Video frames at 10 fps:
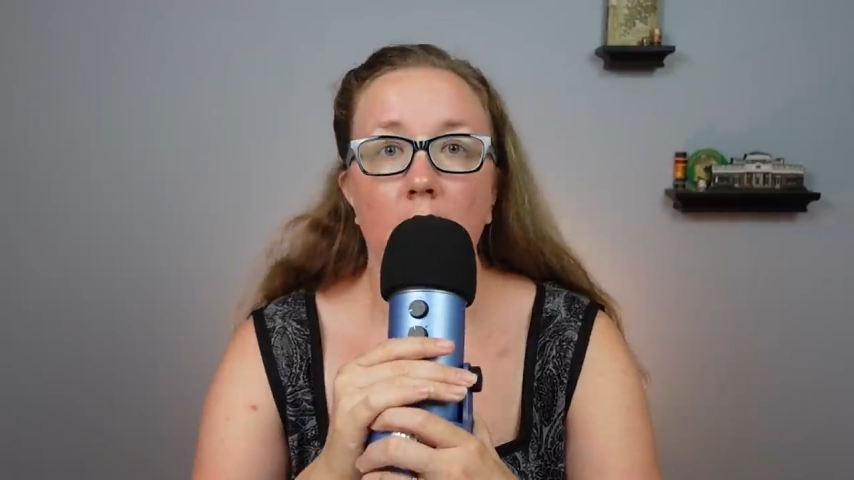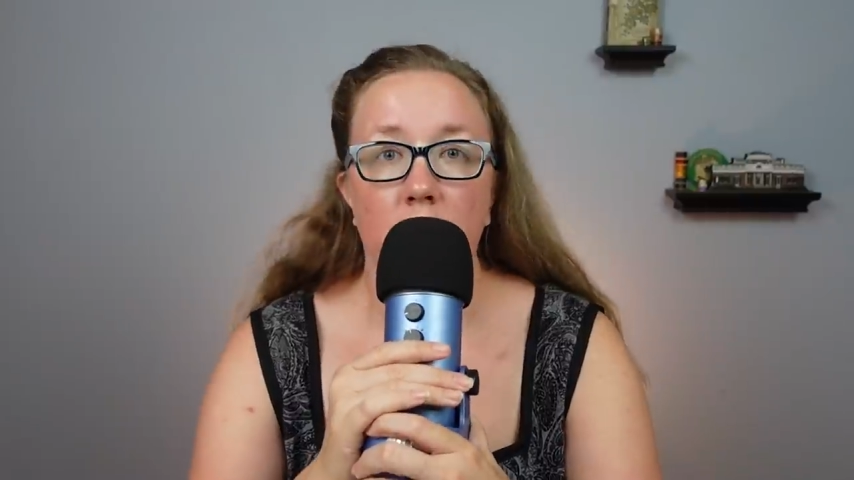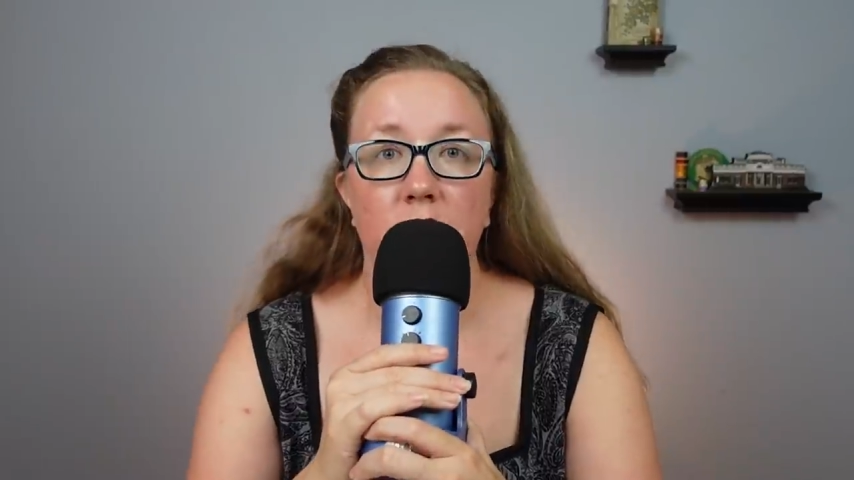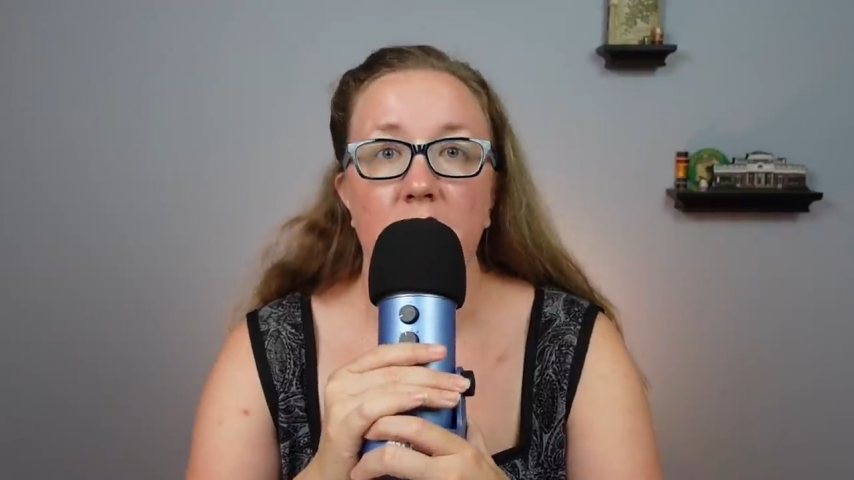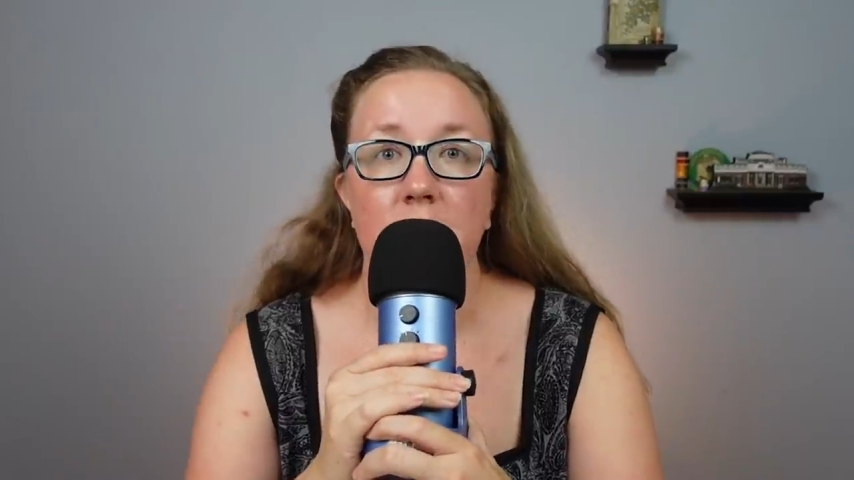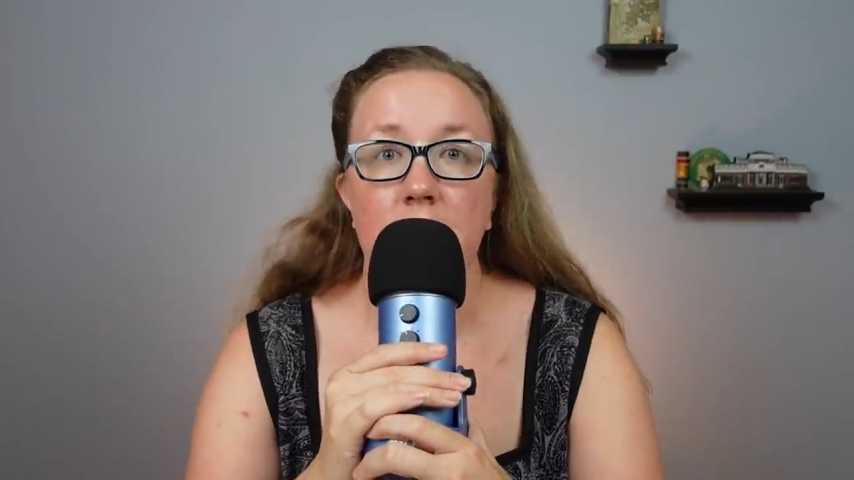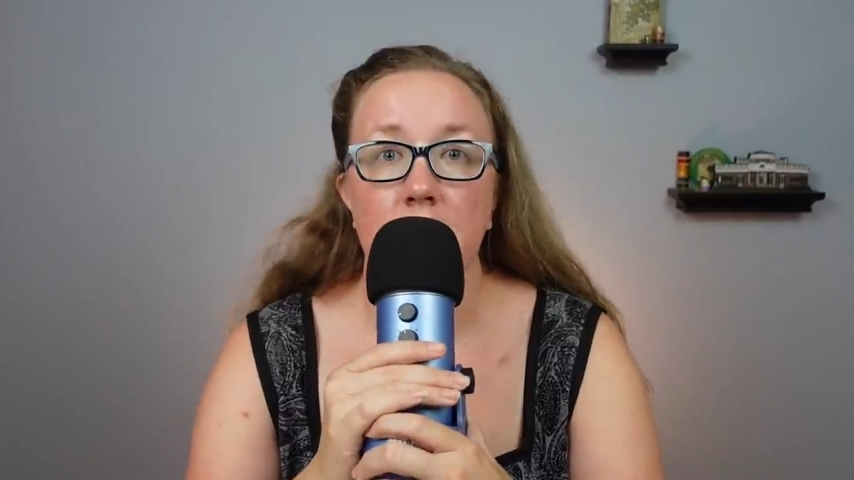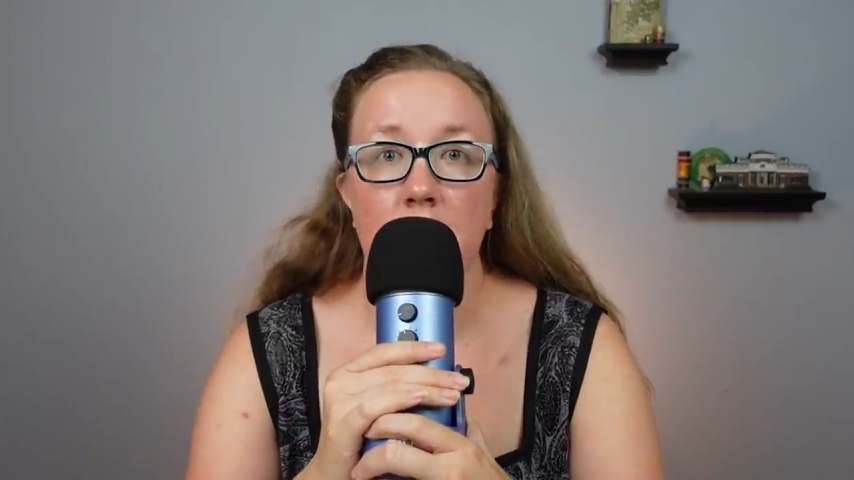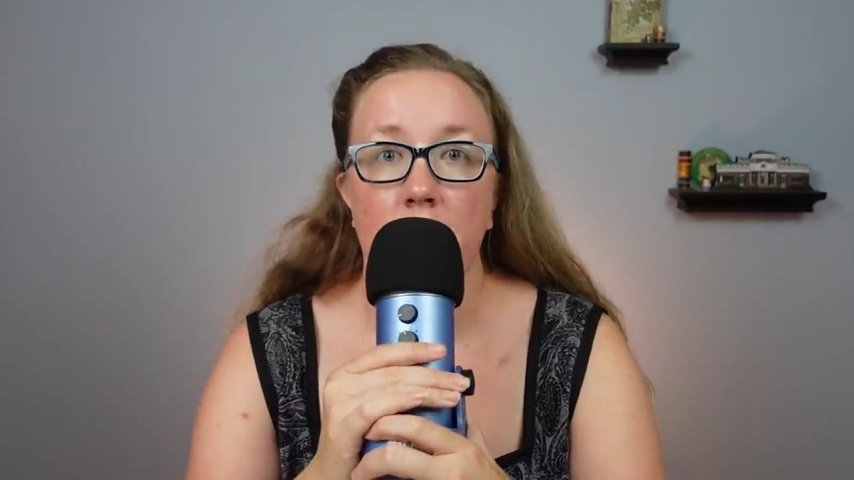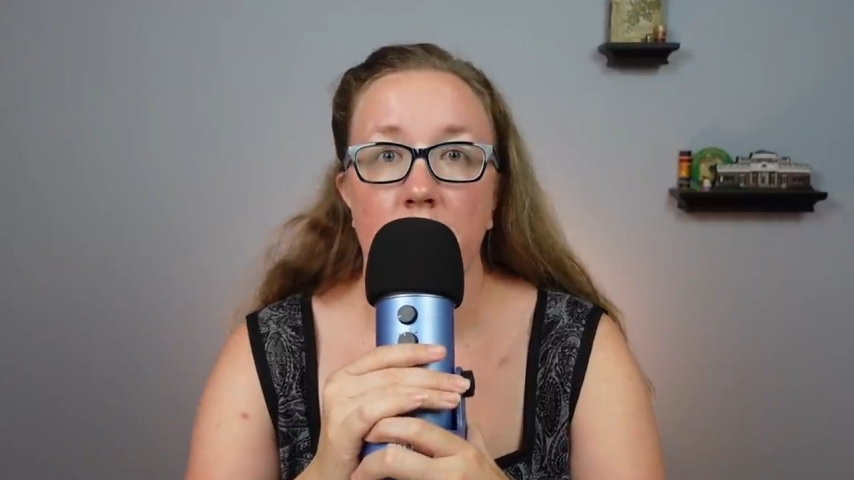The
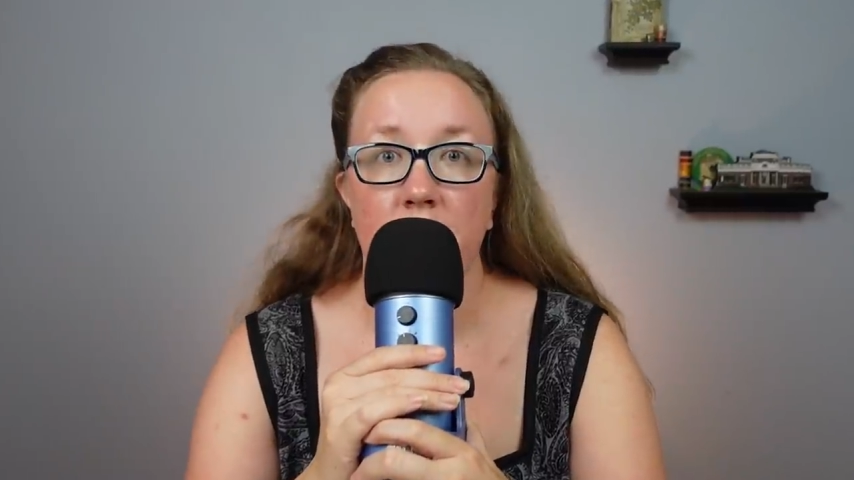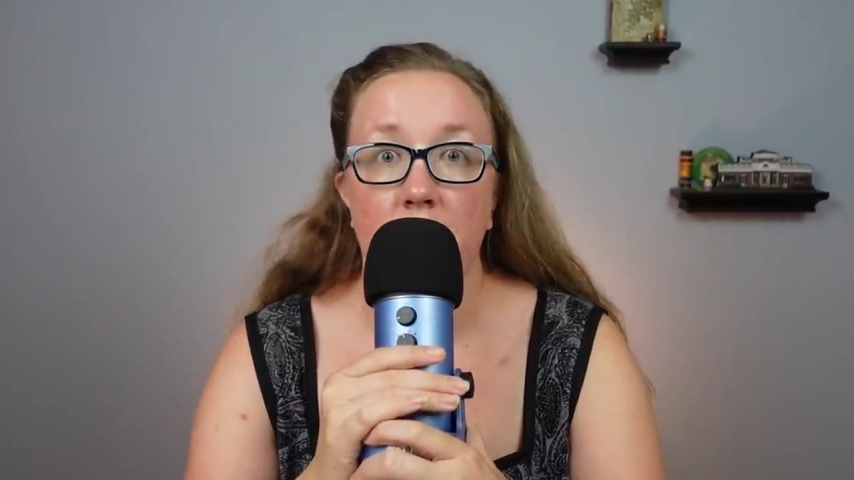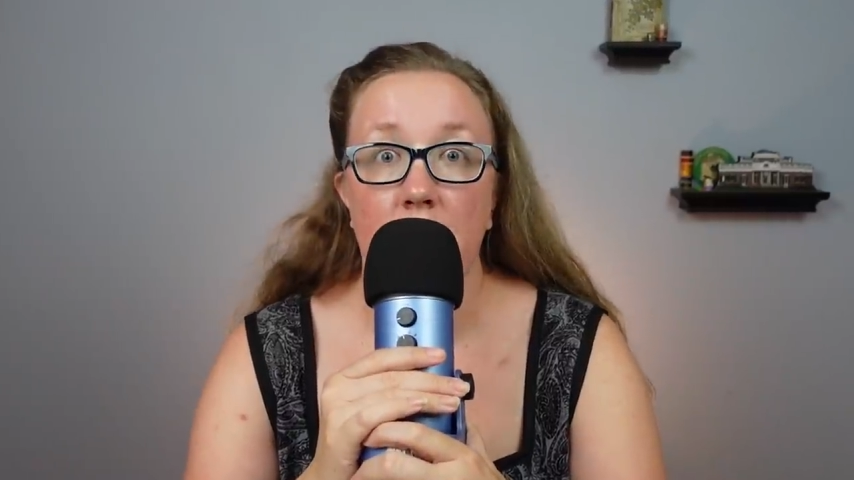facings, however,